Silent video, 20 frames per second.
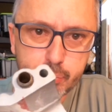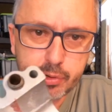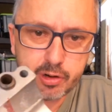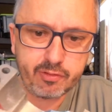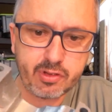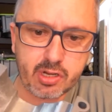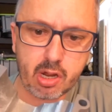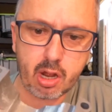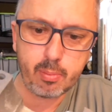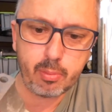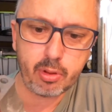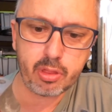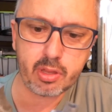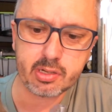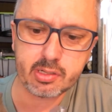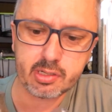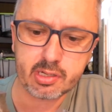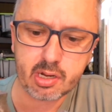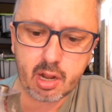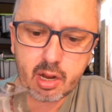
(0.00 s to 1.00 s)
bit of time on
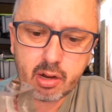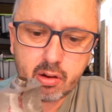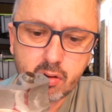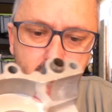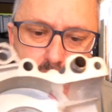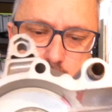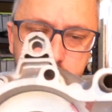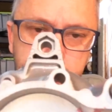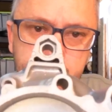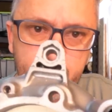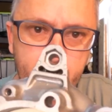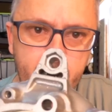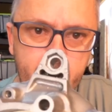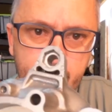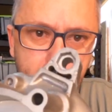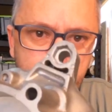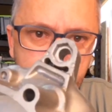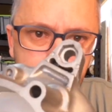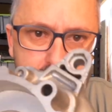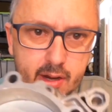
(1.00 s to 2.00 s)
the die grinder
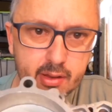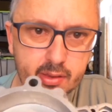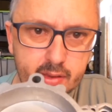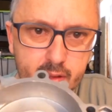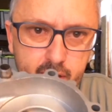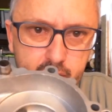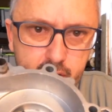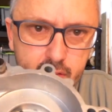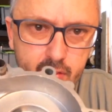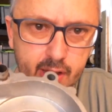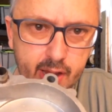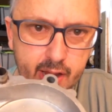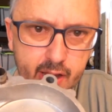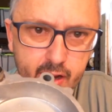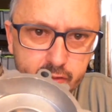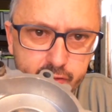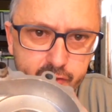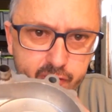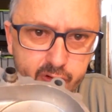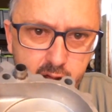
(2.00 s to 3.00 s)
and the little
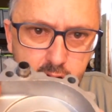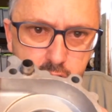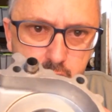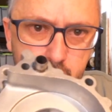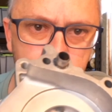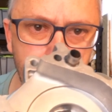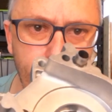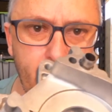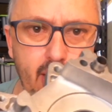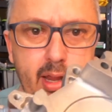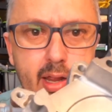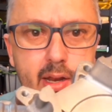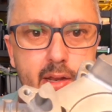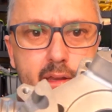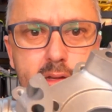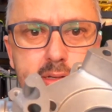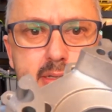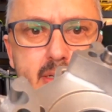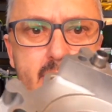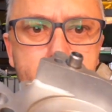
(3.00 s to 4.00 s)
hand file
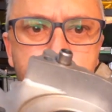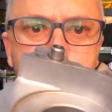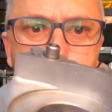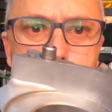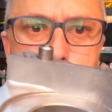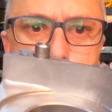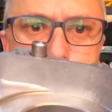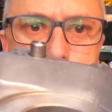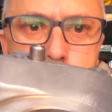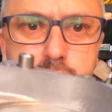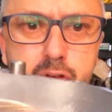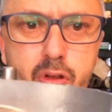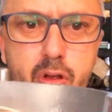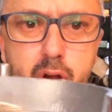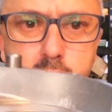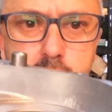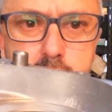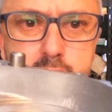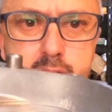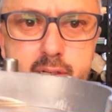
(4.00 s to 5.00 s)
and this is what we've
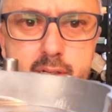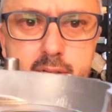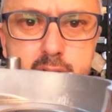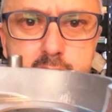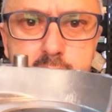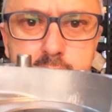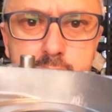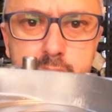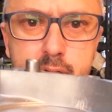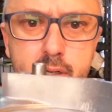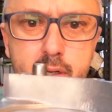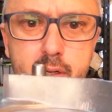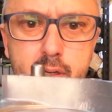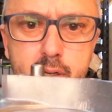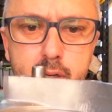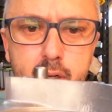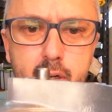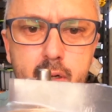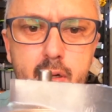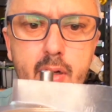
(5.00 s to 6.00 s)
got.
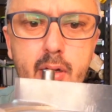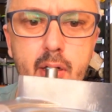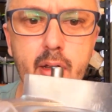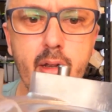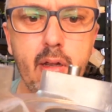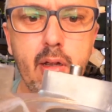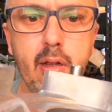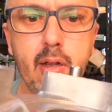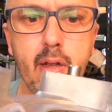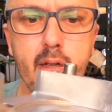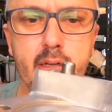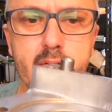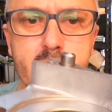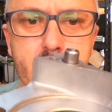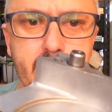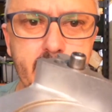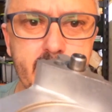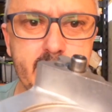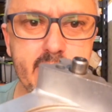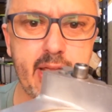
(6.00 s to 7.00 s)

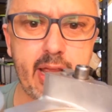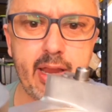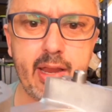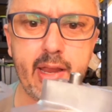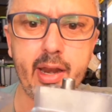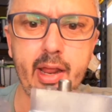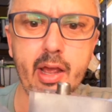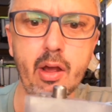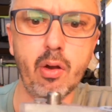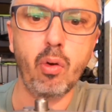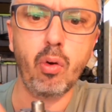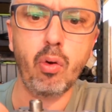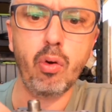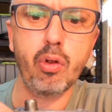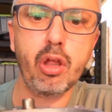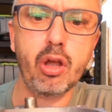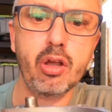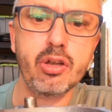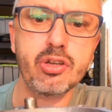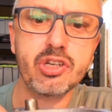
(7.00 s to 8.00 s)
So just taking out
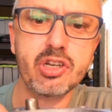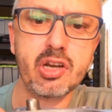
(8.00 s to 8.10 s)
all those